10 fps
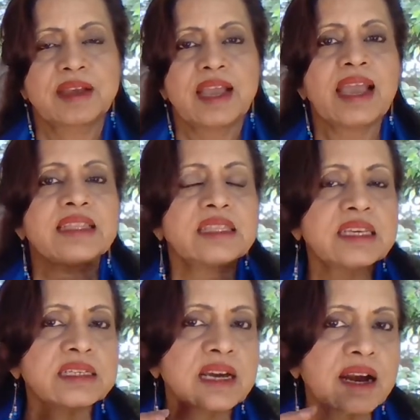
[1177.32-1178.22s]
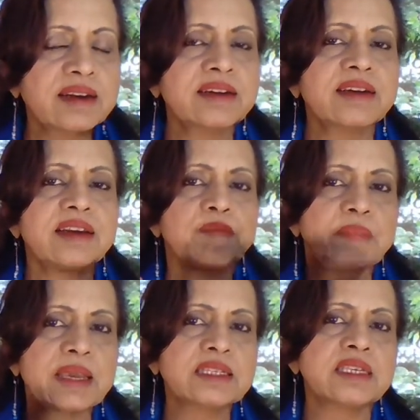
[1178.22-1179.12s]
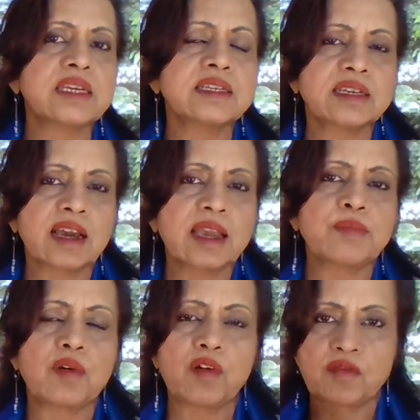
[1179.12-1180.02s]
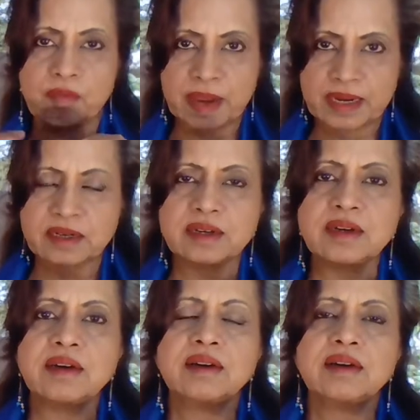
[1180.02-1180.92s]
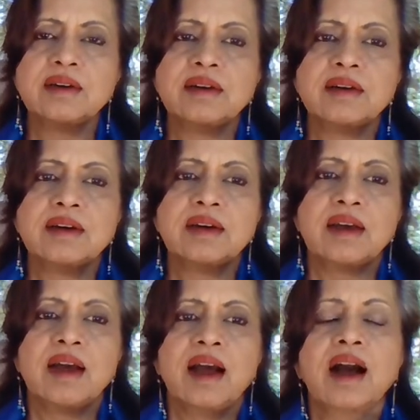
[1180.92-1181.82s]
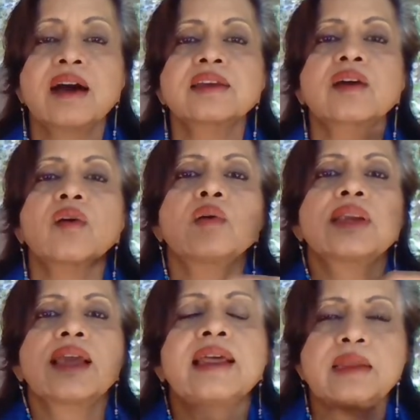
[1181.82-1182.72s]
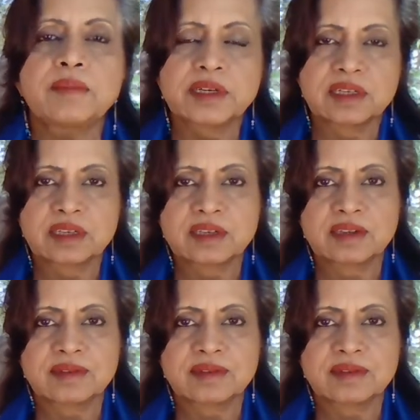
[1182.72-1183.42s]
And these 100 basic type of matter are called elements.